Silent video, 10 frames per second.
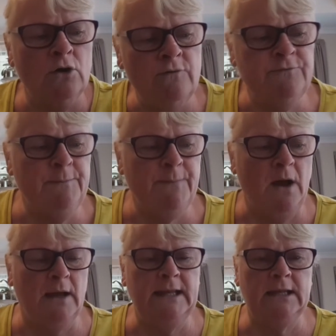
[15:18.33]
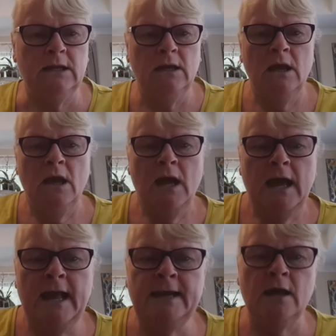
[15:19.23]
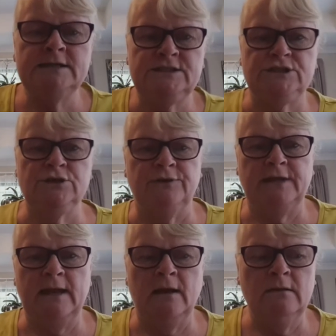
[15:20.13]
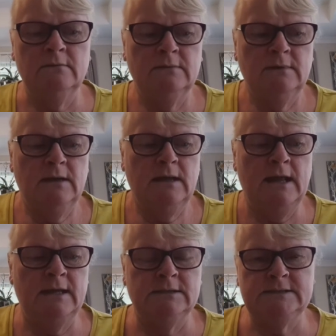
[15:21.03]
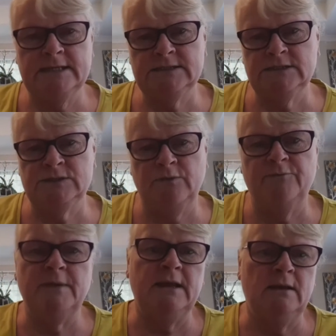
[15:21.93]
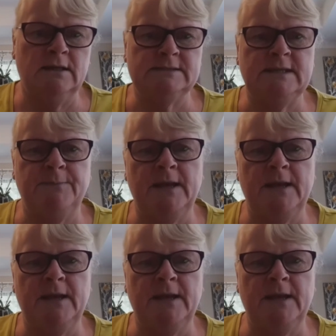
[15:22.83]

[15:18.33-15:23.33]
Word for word: got off the bike and I stood there and Dexter's with me, like I say,